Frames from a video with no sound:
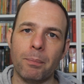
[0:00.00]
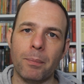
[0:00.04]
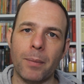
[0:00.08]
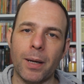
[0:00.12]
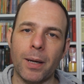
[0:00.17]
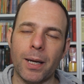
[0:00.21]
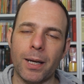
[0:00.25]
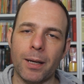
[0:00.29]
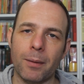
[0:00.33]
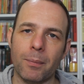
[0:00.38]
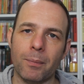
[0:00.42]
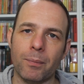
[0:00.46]

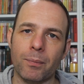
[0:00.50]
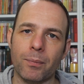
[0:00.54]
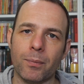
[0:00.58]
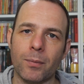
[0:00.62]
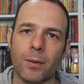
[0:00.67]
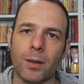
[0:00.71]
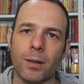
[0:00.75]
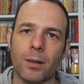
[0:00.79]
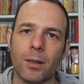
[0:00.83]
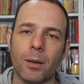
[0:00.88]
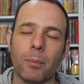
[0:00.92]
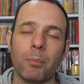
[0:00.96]

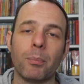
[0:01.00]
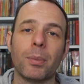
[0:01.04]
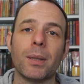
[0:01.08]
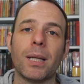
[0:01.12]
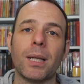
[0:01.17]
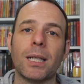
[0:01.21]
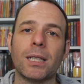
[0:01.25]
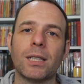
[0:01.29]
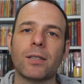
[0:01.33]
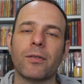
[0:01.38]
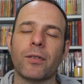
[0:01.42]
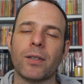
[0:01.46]

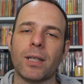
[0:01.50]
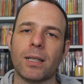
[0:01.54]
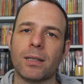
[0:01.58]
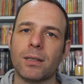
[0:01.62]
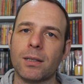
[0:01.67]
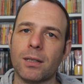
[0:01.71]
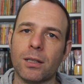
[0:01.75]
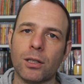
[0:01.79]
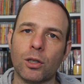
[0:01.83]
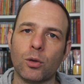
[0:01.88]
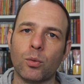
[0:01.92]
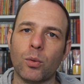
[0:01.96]
Bliss, for
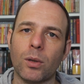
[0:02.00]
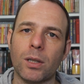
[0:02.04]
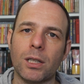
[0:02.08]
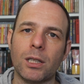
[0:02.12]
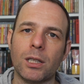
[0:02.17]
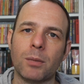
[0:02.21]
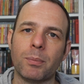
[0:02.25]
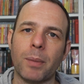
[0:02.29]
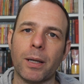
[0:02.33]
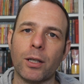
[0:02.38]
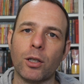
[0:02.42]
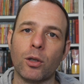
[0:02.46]
instance,
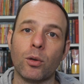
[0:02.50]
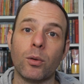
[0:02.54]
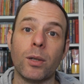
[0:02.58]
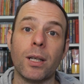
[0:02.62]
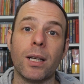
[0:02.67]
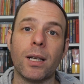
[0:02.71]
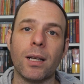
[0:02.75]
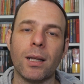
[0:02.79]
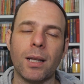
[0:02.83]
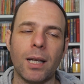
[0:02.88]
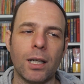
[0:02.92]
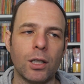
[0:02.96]
released by
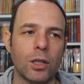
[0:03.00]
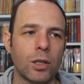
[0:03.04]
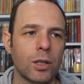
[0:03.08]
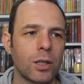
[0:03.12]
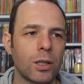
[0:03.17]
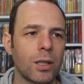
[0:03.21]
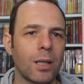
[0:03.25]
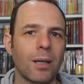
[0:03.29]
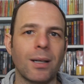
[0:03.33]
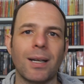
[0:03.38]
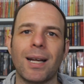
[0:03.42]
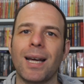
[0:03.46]
Eureka last
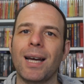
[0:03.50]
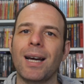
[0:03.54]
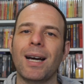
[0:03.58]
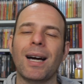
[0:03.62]
year.